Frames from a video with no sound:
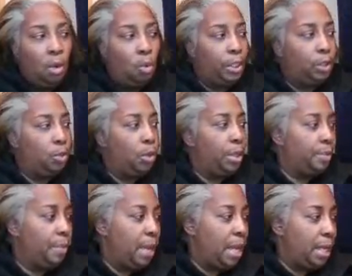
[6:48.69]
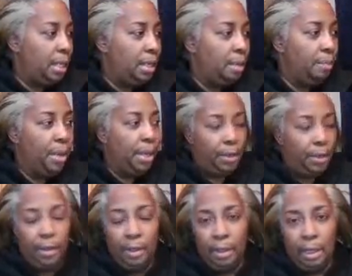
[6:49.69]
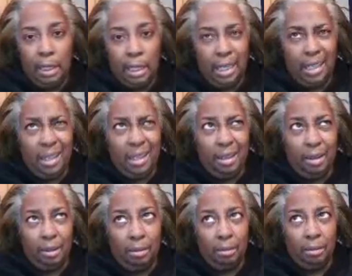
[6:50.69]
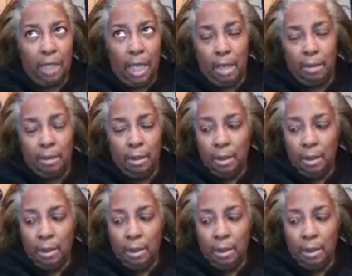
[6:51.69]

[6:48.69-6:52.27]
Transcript: which was my butter. Yeah.